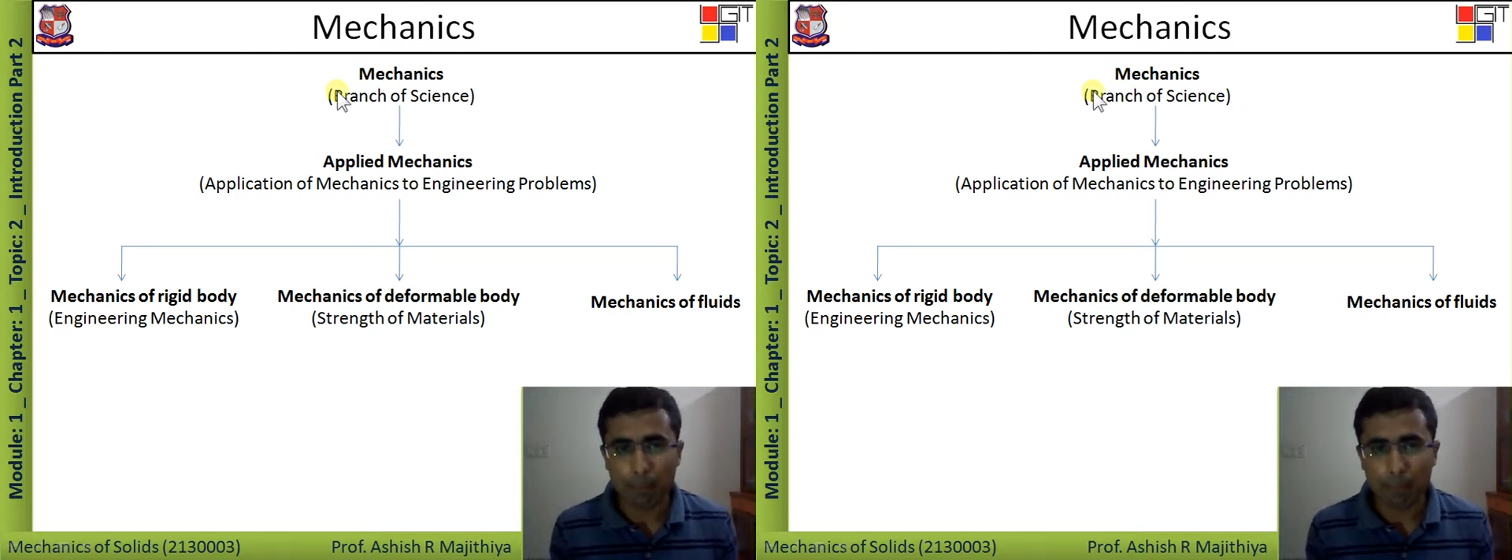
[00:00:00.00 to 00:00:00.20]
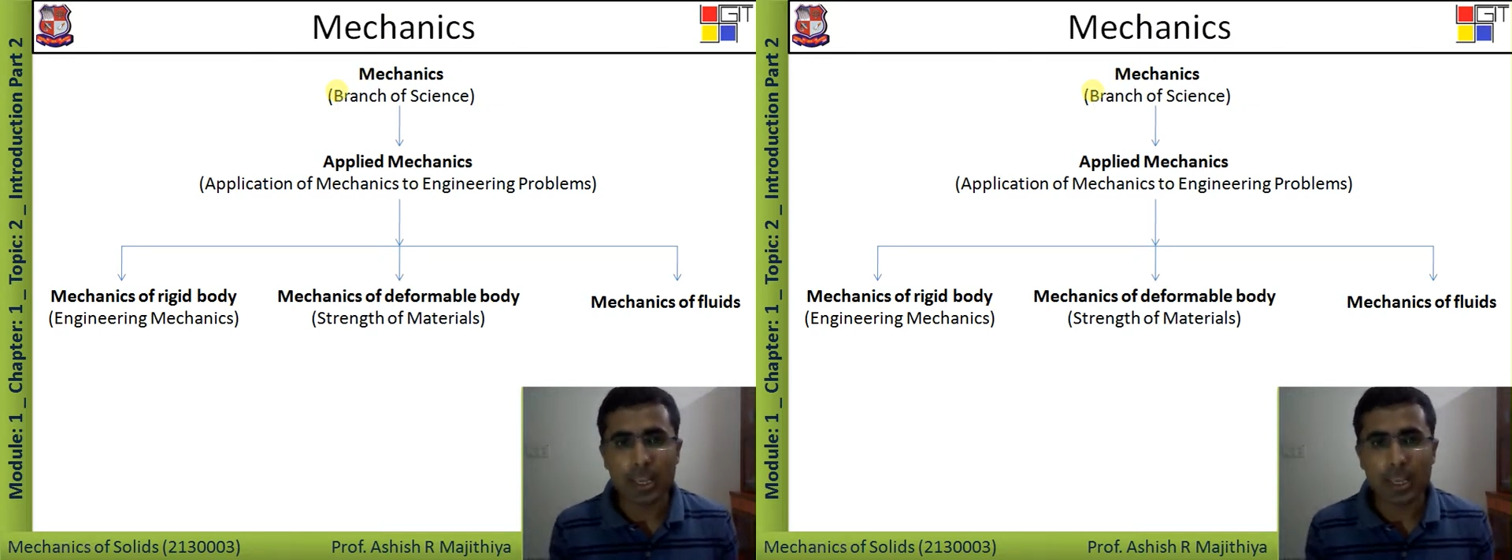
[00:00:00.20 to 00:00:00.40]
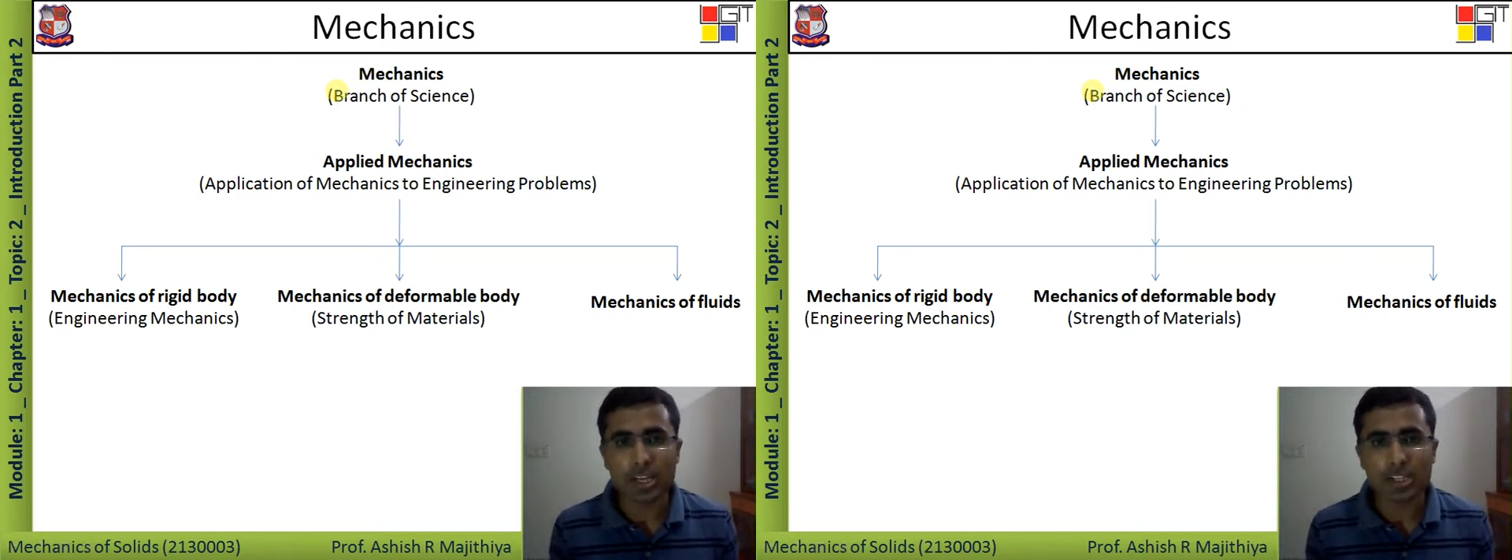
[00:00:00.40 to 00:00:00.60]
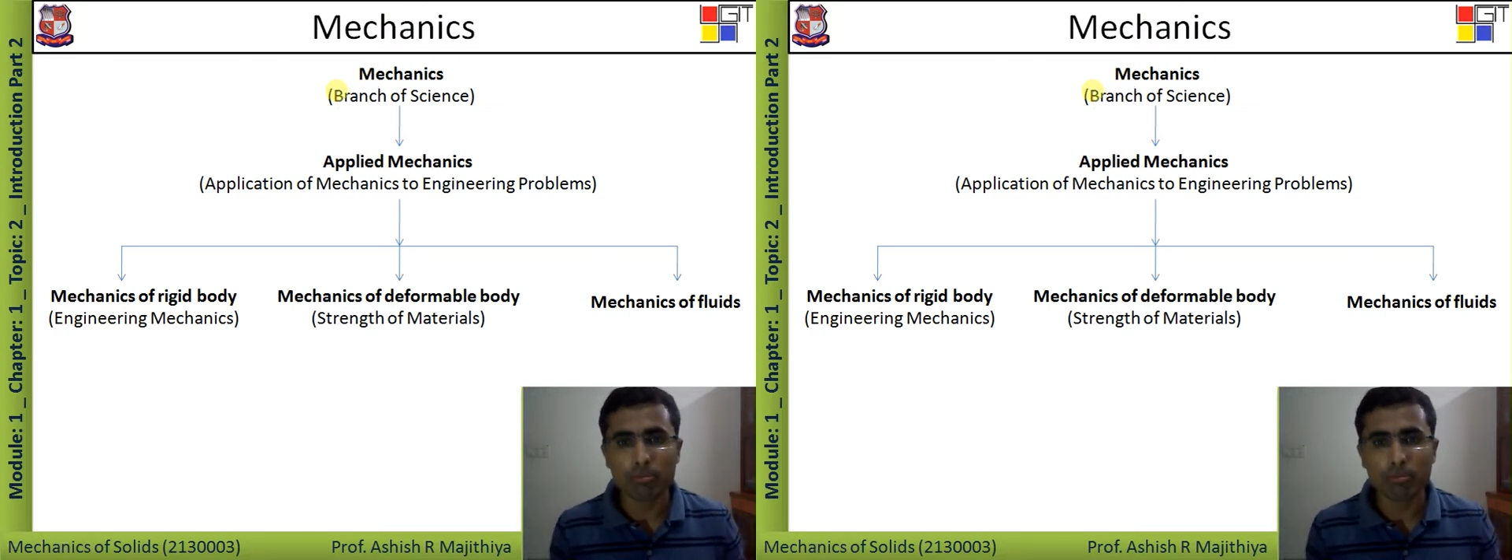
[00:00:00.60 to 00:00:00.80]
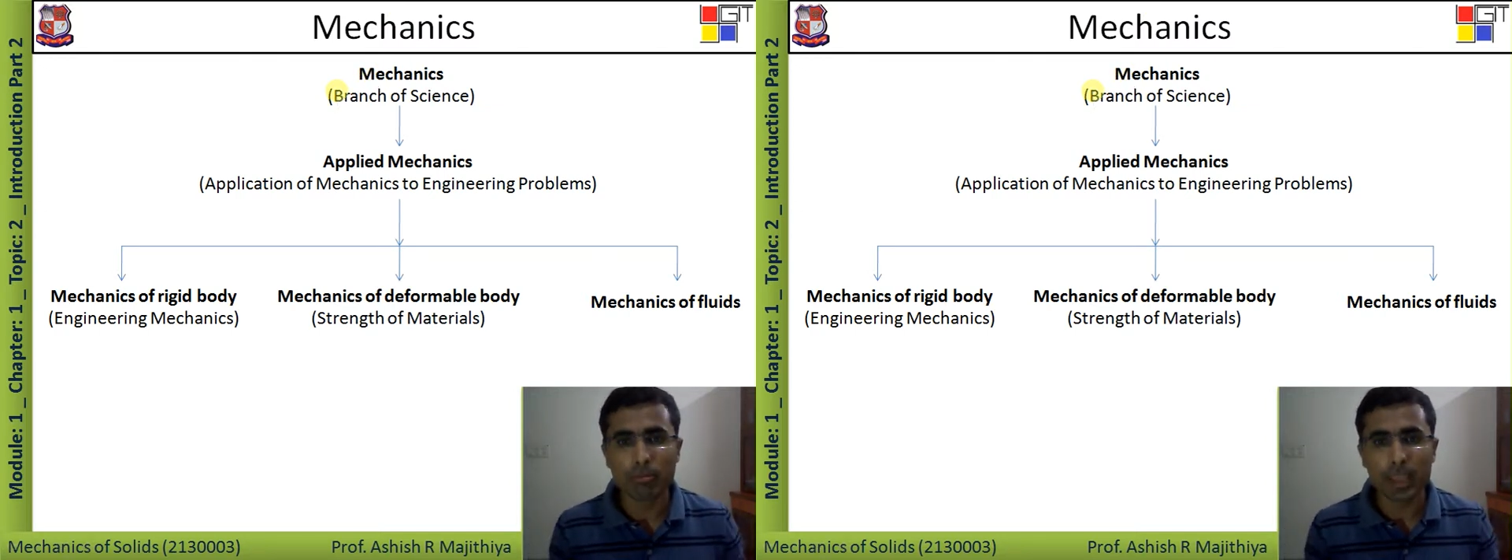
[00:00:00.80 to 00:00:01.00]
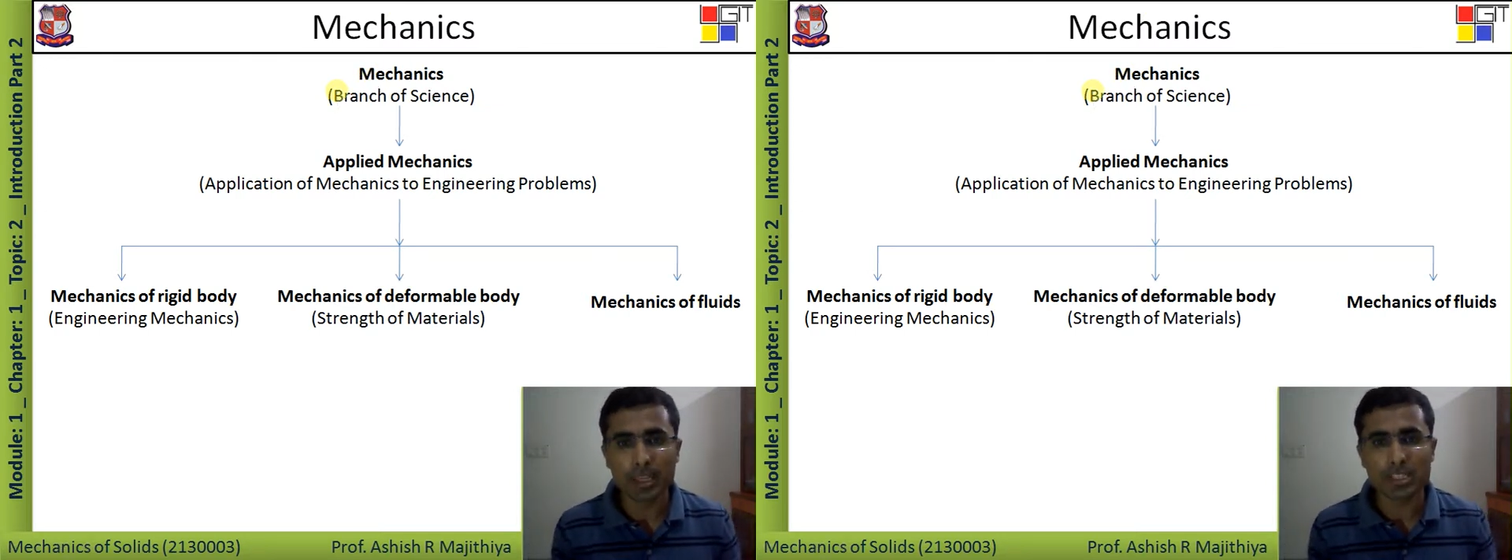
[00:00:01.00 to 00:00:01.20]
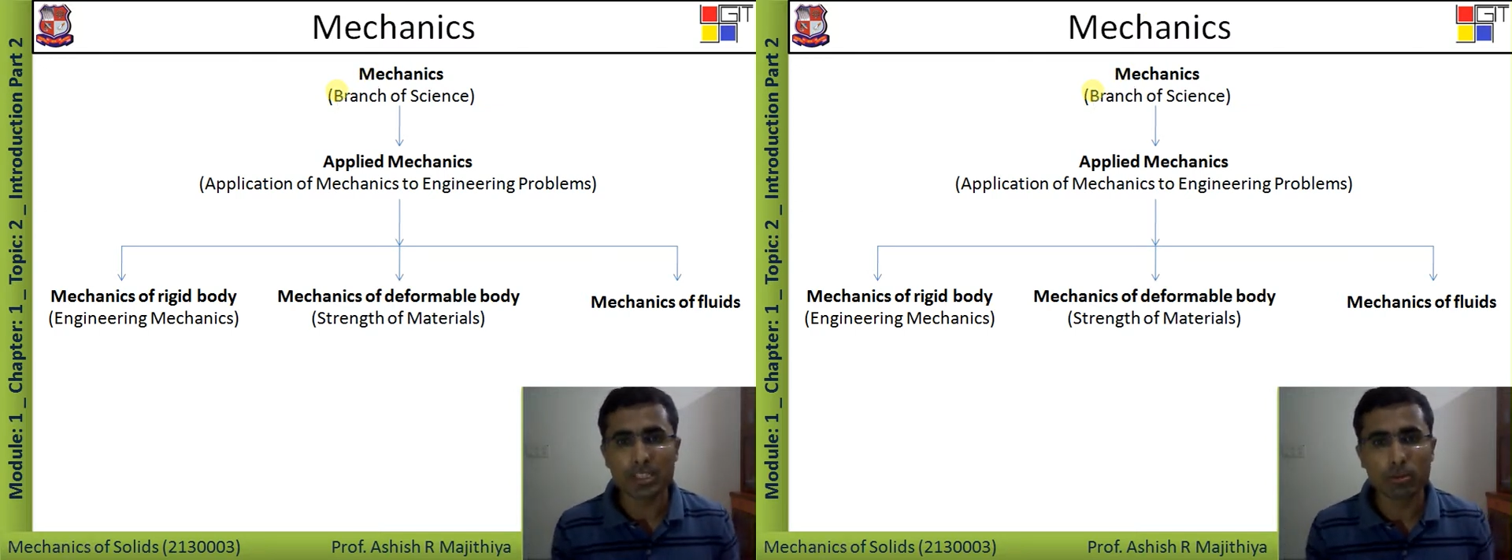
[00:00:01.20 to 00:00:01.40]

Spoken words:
application of mechanics into